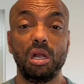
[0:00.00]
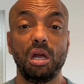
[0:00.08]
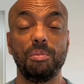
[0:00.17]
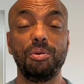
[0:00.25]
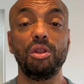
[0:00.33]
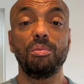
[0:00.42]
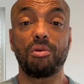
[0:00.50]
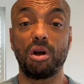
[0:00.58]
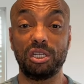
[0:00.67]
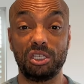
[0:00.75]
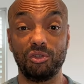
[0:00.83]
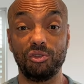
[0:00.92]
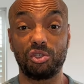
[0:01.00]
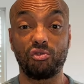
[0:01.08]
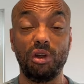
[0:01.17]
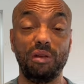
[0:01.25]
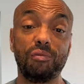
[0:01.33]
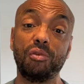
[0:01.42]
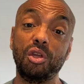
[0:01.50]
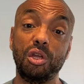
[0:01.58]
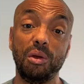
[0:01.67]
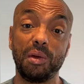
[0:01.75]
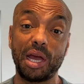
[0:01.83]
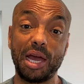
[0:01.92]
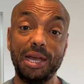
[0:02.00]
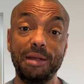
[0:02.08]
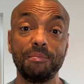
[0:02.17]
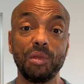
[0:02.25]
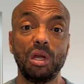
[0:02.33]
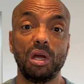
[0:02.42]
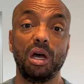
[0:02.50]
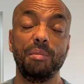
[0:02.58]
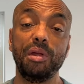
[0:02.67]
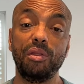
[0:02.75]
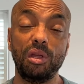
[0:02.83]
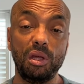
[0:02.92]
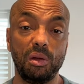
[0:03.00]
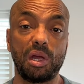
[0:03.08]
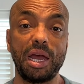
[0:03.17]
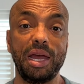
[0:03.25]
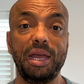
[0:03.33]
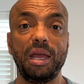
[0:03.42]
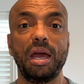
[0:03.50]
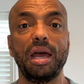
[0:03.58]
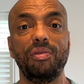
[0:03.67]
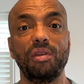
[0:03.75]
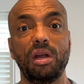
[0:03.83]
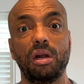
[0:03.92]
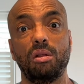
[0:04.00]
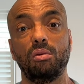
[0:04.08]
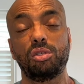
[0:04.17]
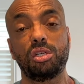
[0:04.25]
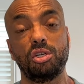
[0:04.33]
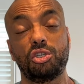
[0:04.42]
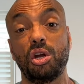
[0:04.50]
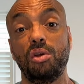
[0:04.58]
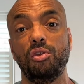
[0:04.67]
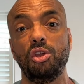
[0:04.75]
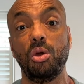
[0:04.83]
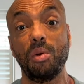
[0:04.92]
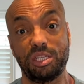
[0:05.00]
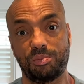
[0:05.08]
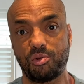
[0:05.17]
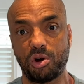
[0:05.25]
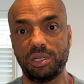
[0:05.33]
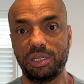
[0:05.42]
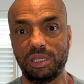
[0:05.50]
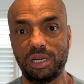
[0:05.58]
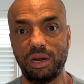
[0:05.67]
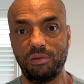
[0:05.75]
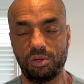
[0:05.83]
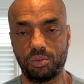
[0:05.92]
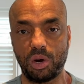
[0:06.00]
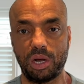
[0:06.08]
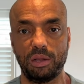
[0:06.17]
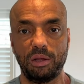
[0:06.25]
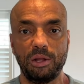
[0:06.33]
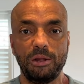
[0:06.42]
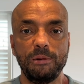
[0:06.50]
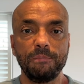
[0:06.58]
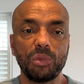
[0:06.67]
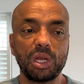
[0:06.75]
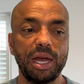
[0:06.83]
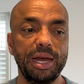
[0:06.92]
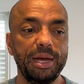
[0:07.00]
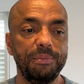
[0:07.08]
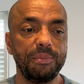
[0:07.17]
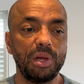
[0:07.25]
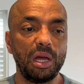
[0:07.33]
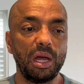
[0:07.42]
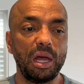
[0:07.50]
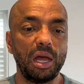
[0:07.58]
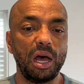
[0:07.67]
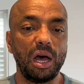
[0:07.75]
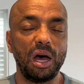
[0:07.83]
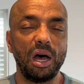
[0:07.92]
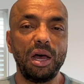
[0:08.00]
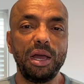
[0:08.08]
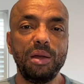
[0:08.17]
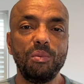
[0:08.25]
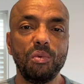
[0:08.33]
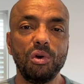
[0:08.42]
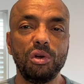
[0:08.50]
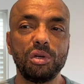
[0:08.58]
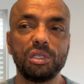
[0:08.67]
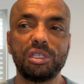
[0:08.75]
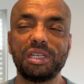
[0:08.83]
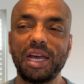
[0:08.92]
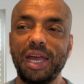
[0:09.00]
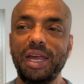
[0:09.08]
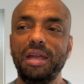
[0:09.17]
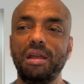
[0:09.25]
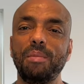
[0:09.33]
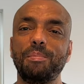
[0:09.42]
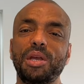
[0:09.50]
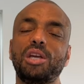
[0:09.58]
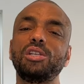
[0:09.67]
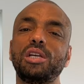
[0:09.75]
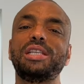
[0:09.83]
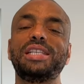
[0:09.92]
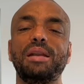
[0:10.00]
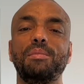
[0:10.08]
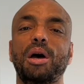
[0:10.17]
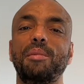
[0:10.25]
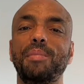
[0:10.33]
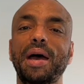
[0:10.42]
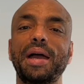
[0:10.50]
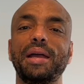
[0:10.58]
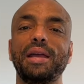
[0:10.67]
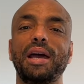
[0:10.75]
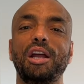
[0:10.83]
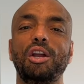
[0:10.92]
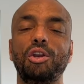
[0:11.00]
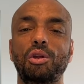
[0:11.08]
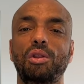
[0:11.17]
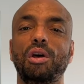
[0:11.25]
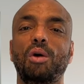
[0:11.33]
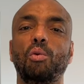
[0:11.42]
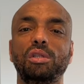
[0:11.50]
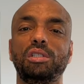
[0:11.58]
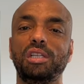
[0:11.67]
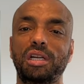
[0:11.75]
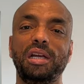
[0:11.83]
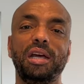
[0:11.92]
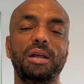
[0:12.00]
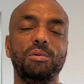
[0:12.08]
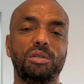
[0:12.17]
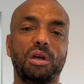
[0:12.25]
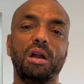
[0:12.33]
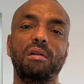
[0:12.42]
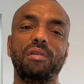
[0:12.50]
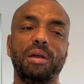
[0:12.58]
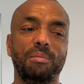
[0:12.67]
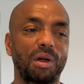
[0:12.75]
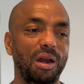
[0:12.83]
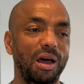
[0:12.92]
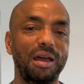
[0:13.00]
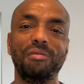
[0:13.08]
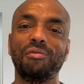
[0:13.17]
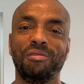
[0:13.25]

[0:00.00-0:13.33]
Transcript: I put the prices on the screen for the UK. I'm in the UK and then I'll also show the US prices here as well. Um, I would say because I'd sent mine back and I knew that I wanted it and it was kind of in my life